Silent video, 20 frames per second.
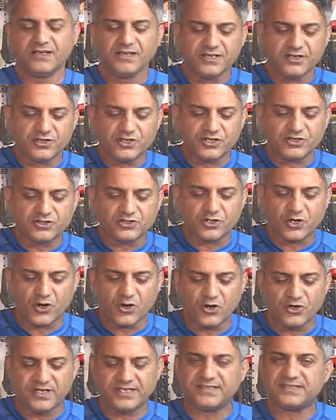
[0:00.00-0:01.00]
You just
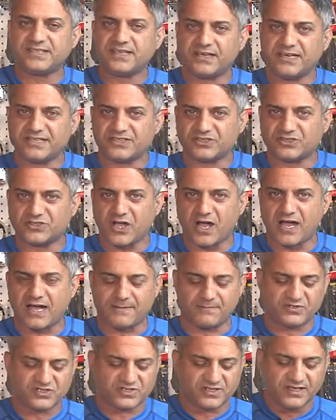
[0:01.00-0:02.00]
turn it until it
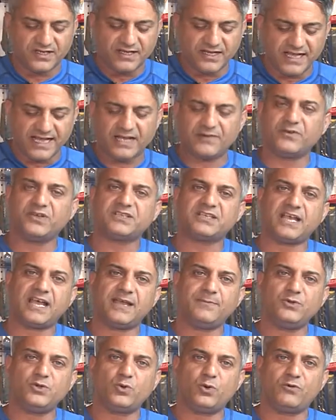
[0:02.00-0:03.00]
stops. Every
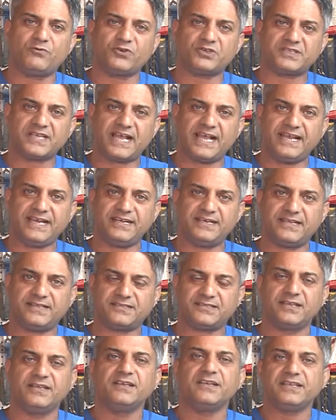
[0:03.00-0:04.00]
time you over-tighten
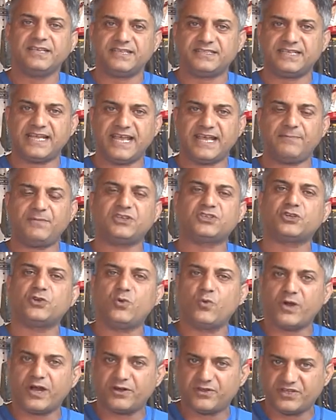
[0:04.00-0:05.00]
it, you damage
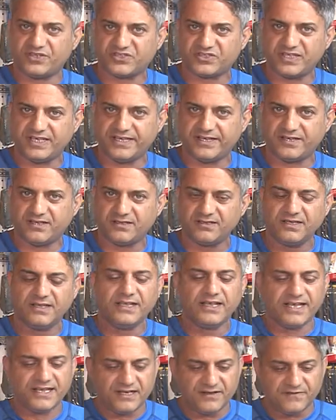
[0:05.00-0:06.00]
and wear the seal,
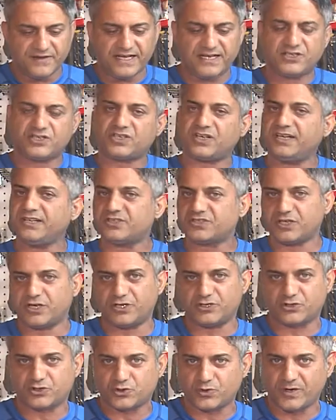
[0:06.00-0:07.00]
and eventually
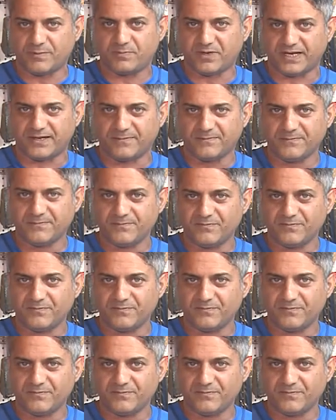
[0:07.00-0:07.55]
starts dripping.